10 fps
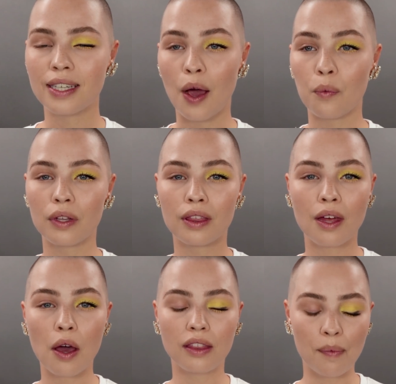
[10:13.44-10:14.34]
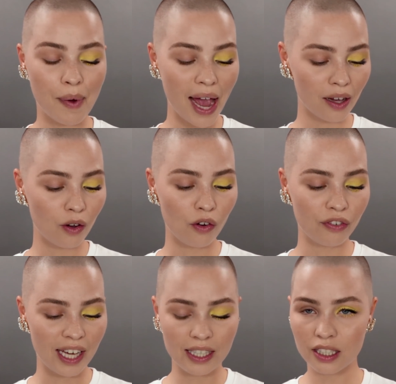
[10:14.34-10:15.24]
Now, with the back
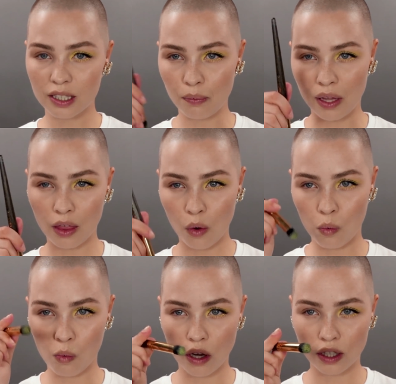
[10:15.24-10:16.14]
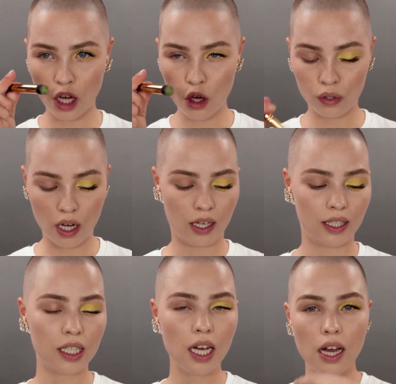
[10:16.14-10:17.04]
of a Smith
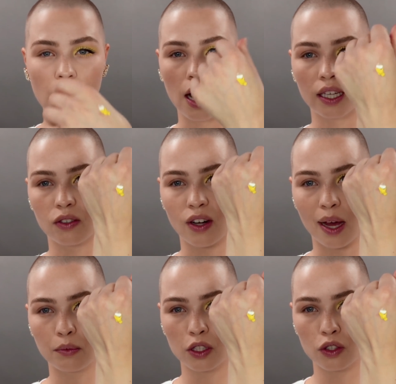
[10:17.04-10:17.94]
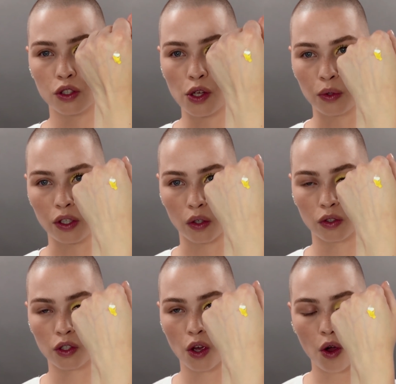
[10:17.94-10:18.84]
109, I grabbed 2
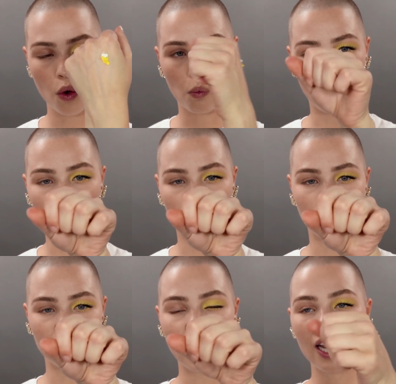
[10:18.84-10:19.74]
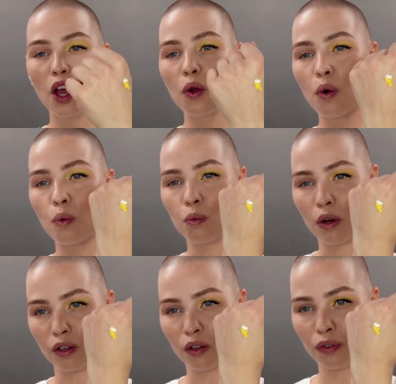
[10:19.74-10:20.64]
dots. One of the yellow,
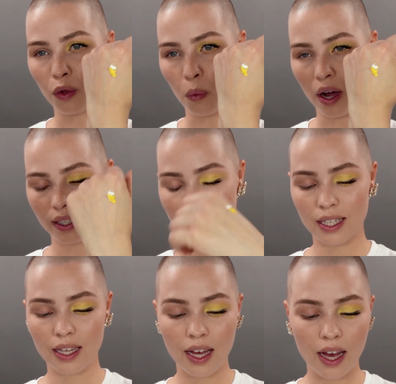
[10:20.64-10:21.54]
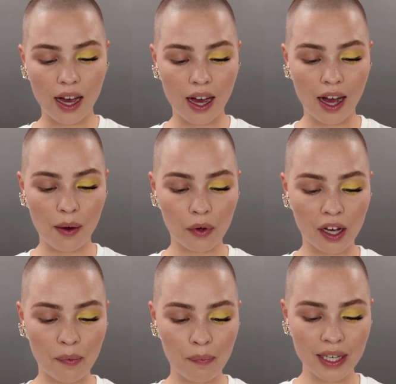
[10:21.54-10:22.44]
one of the white. I'm
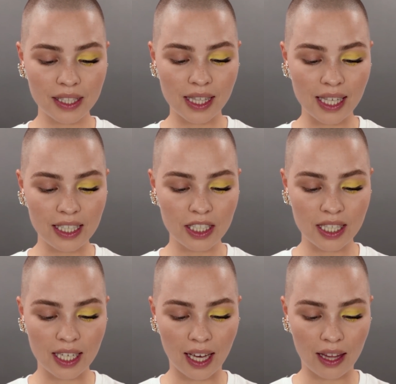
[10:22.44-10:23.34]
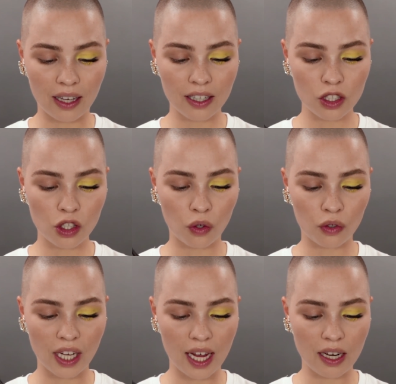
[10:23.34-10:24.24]
going to mix these together to
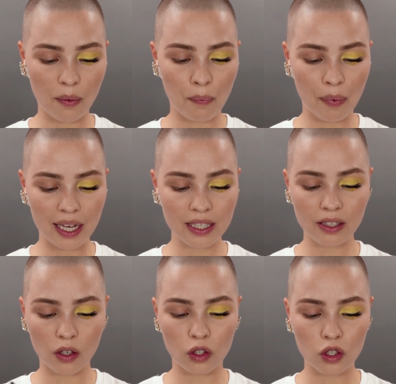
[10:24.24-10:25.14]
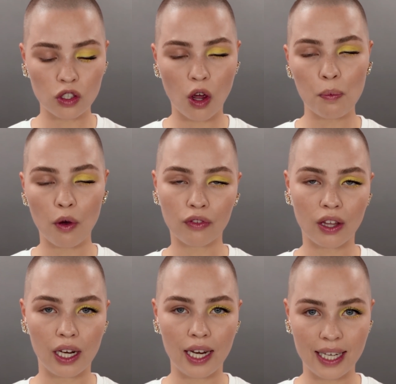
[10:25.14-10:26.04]
create a base on the top of
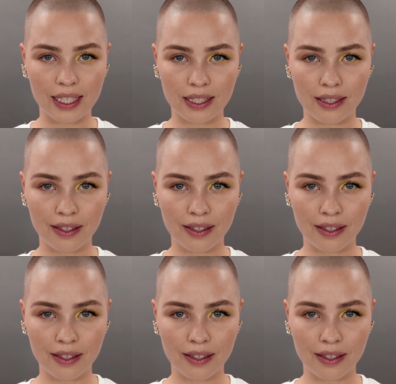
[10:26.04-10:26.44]
the lid.